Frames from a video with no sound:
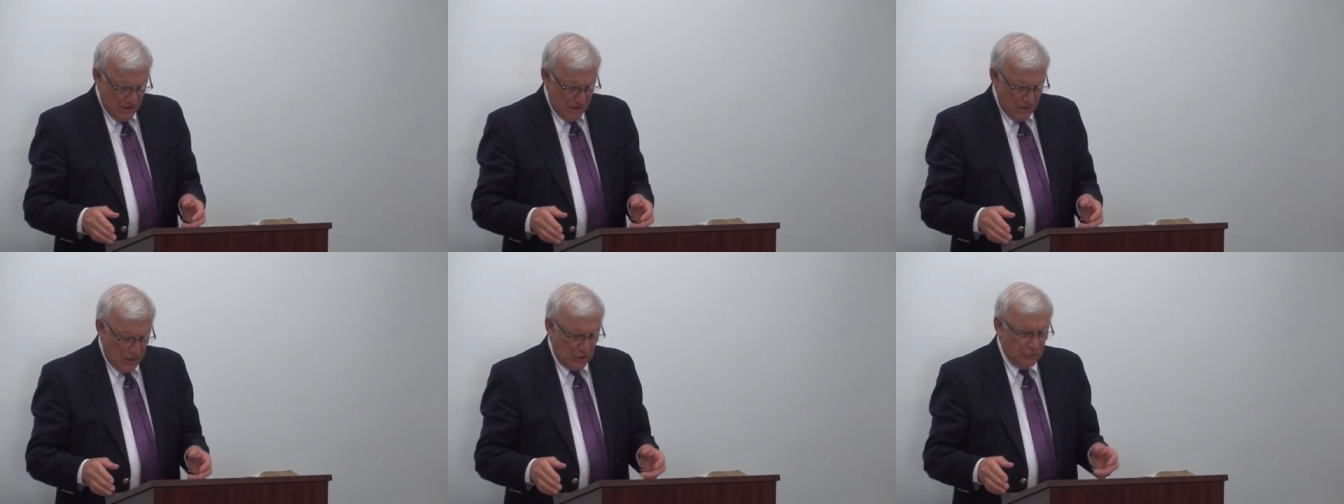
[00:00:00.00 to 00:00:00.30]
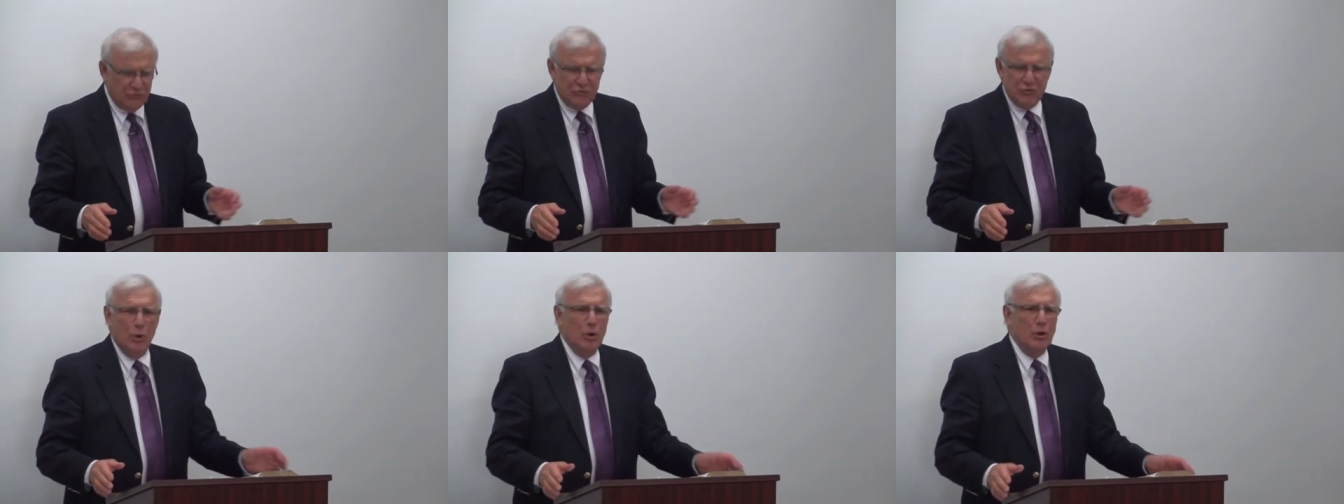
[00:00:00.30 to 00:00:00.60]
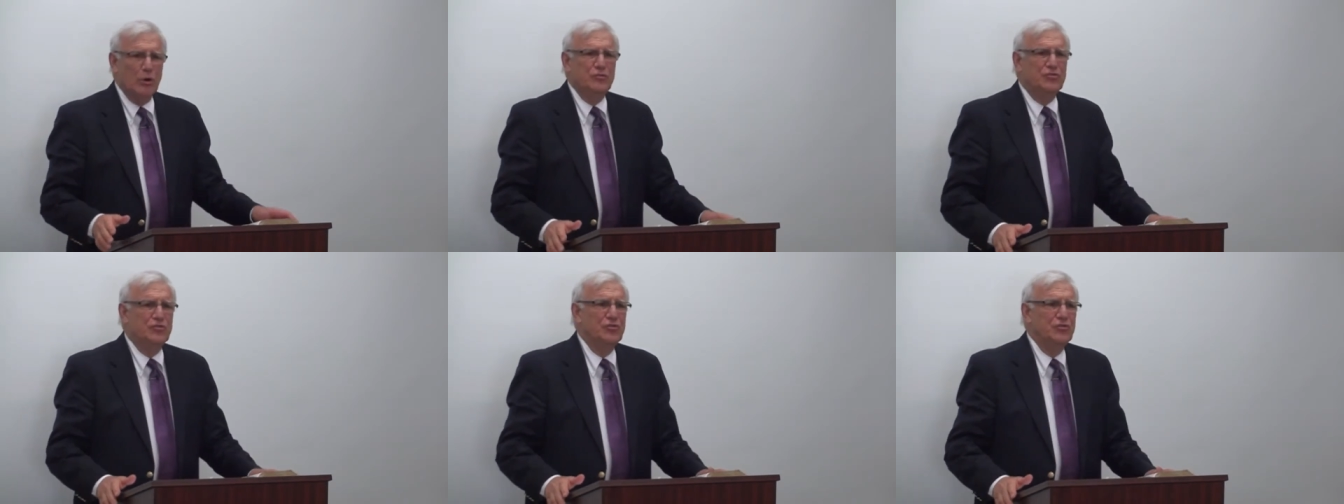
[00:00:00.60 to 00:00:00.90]
Uh,
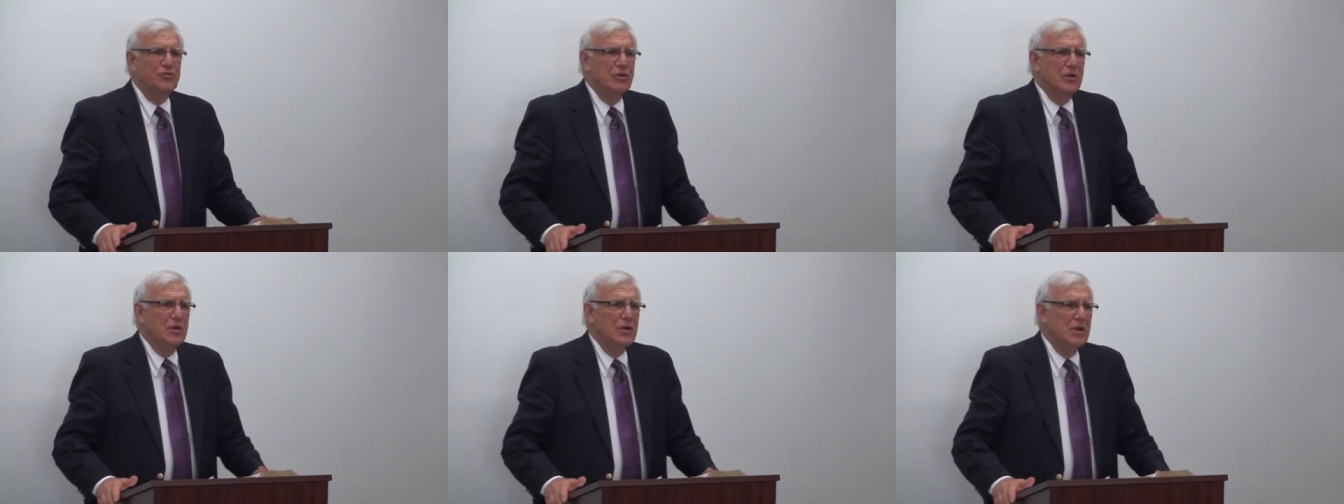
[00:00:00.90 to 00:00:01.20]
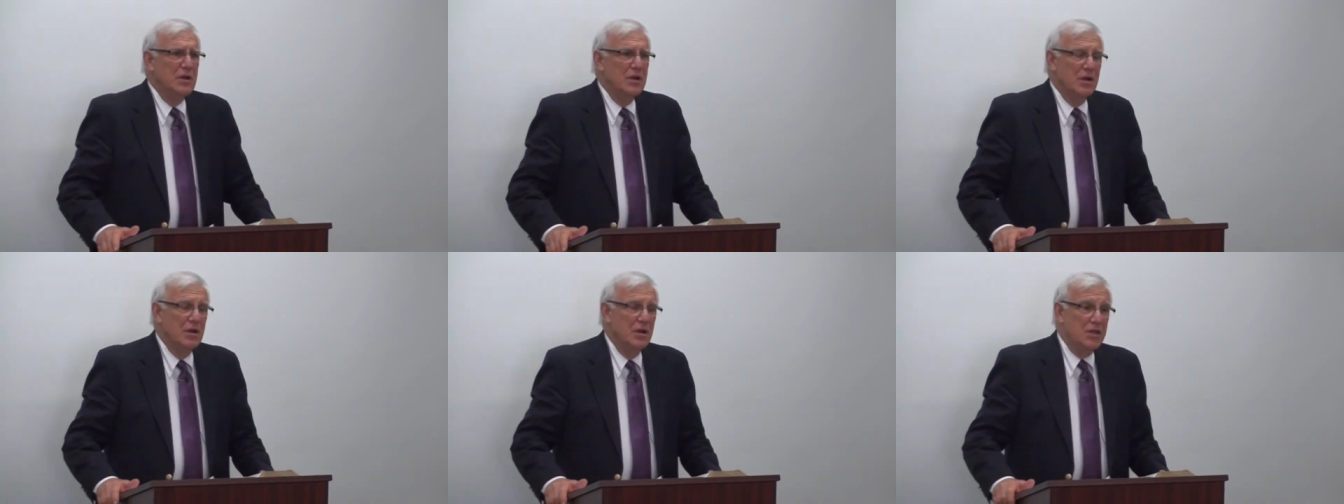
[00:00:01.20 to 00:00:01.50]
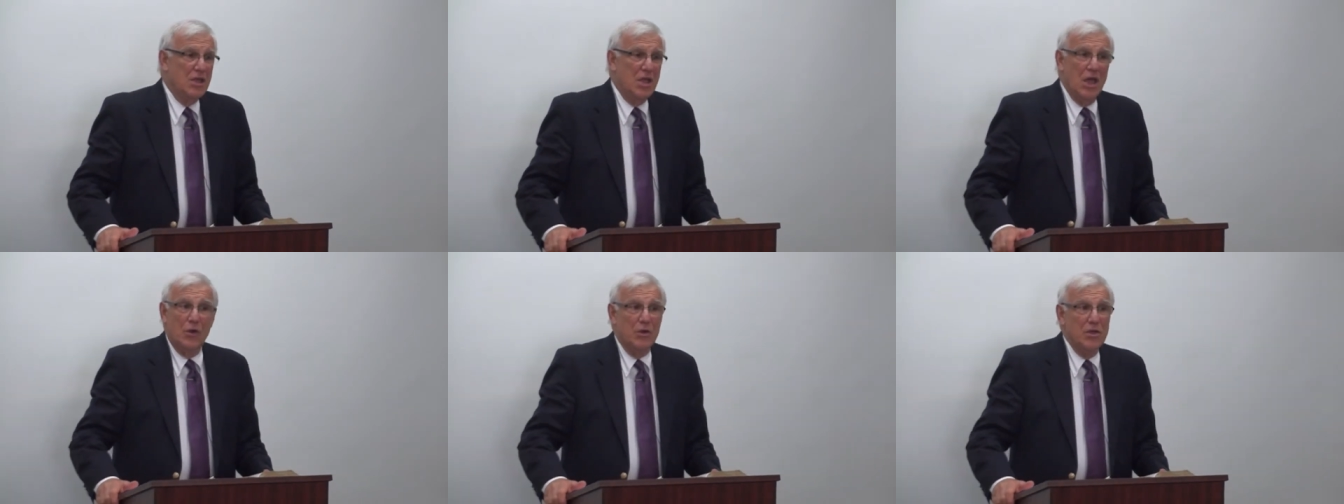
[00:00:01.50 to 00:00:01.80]
George
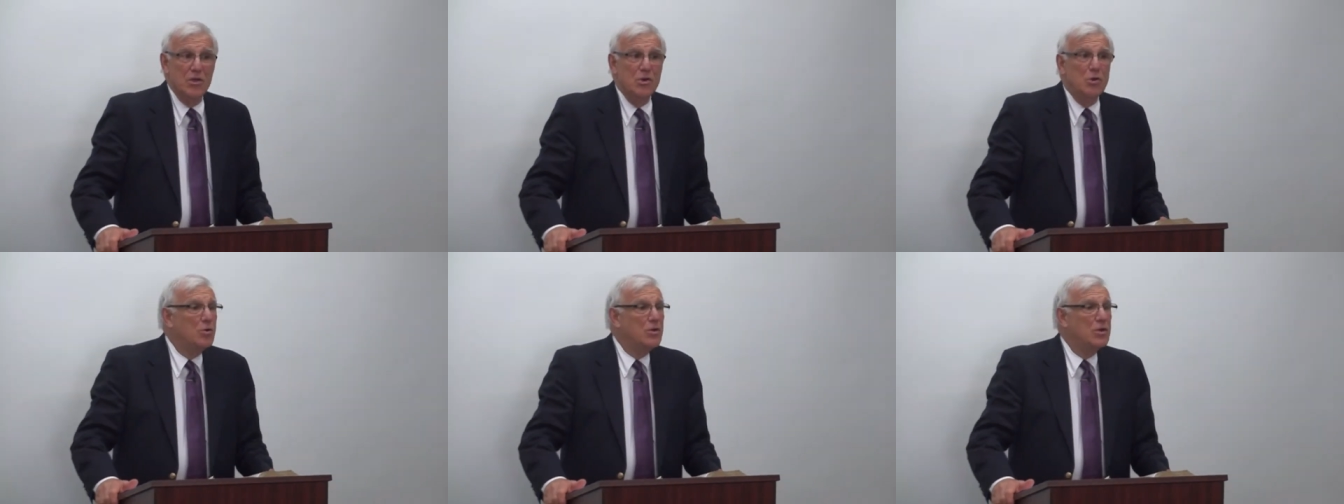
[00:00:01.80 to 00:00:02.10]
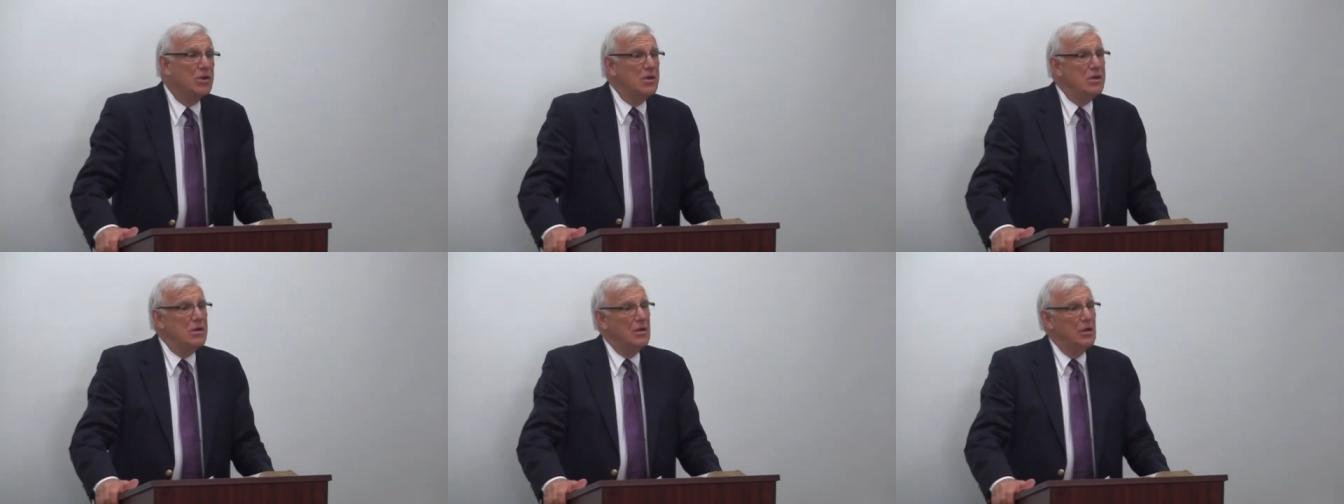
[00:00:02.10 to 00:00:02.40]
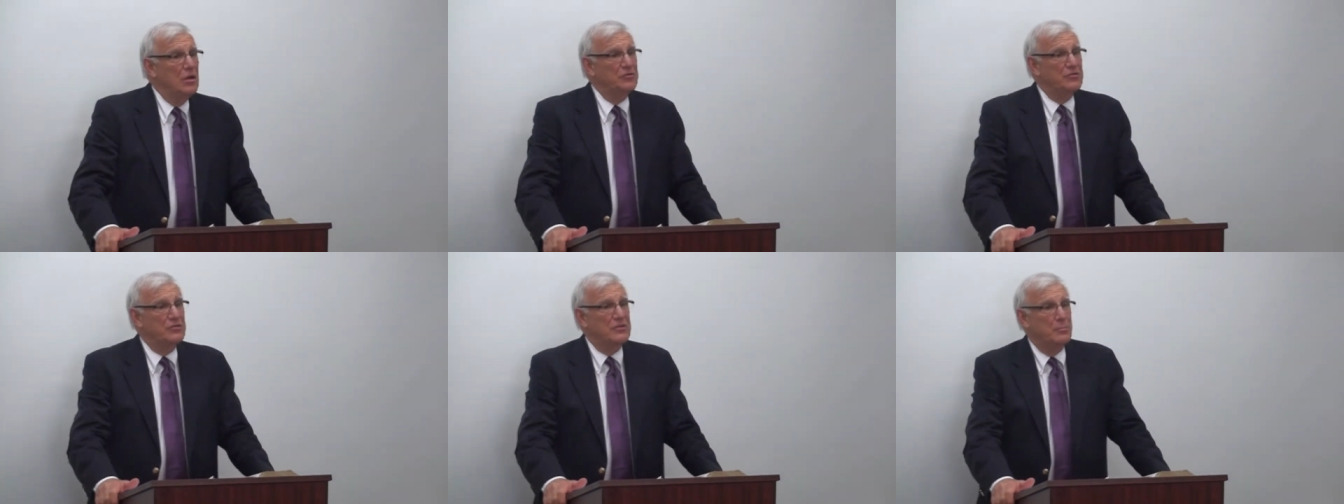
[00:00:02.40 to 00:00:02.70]
Kariuki
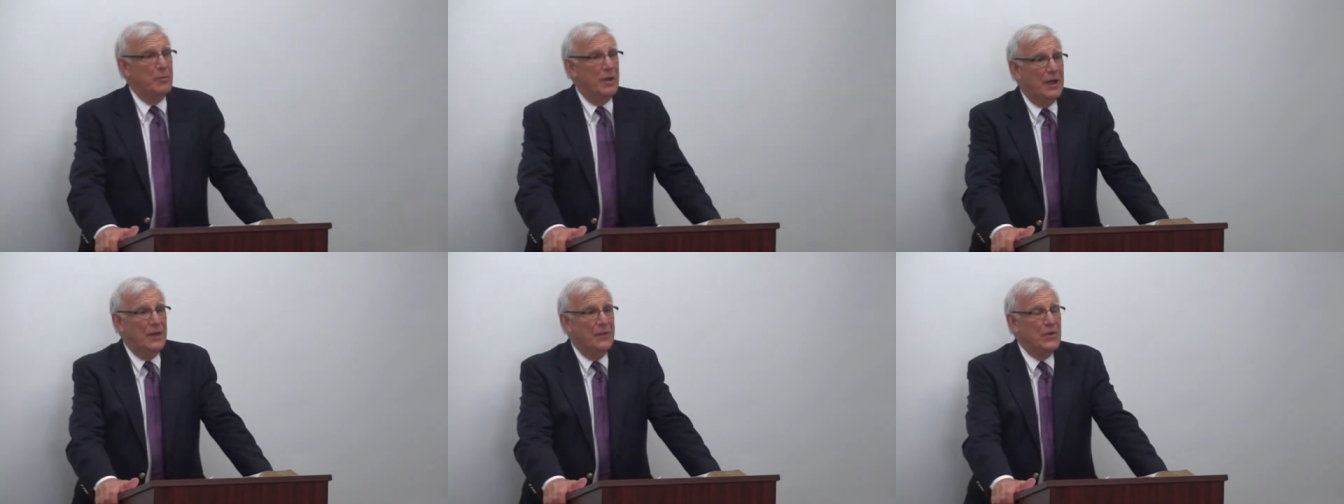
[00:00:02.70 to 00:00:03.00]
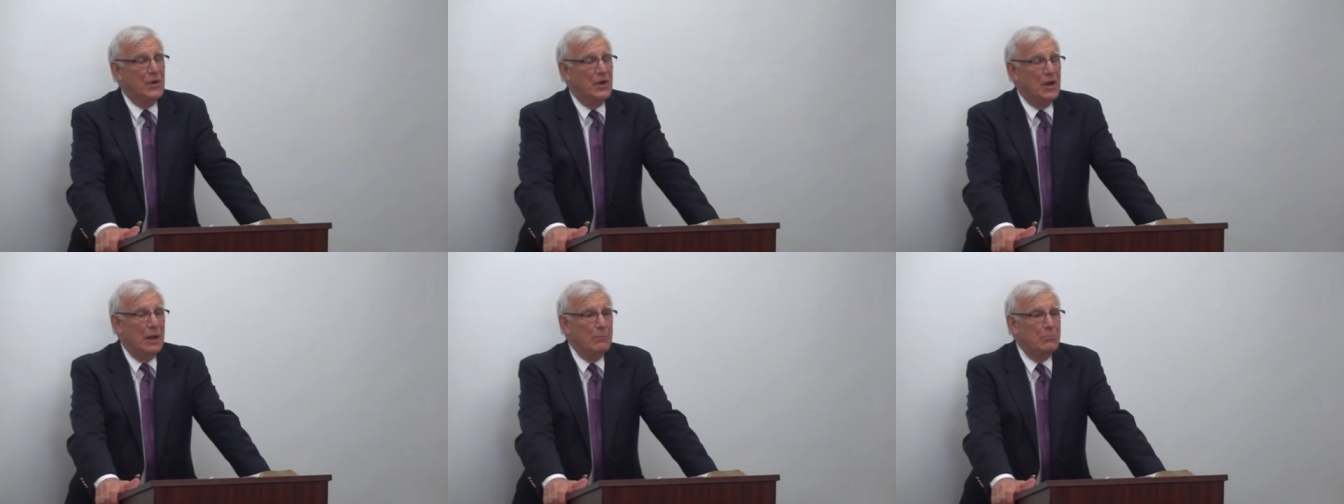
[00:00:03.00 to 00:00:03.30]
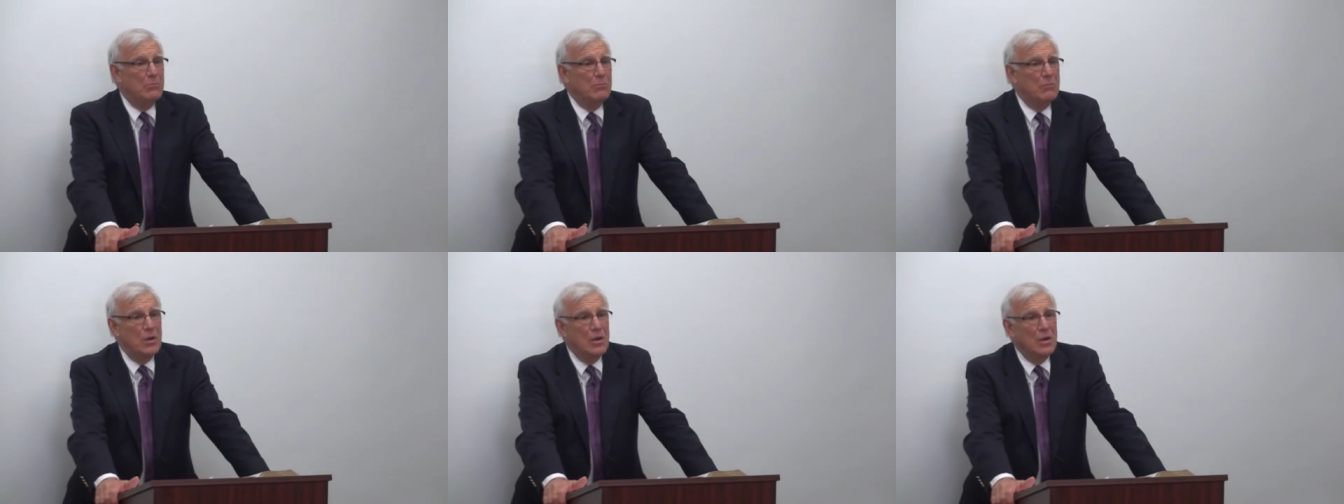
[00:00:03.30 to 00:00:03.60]
is the man that
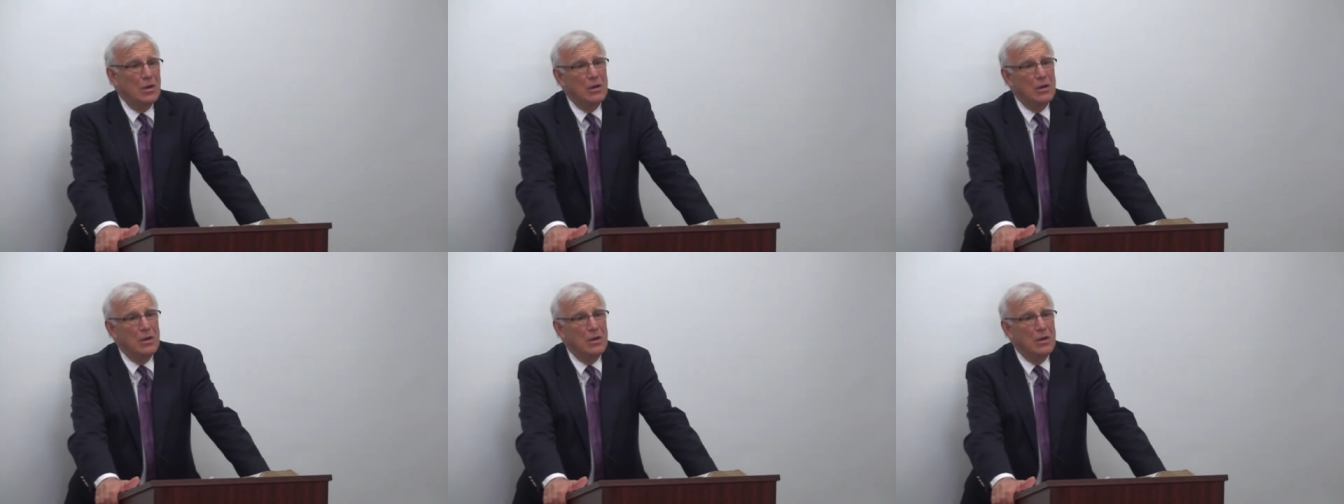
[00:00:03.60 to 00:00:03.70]
I'm